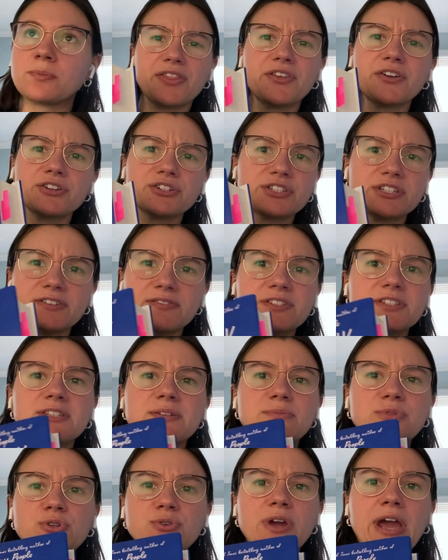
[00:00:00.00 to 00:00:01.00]
There's even
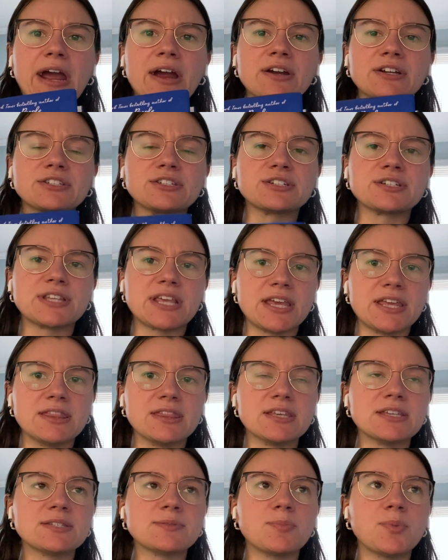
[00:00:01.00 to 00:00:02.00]
some new characters in
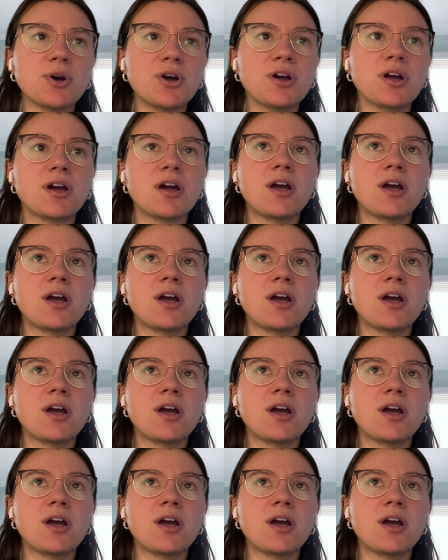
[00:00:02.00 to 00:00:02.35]
this book,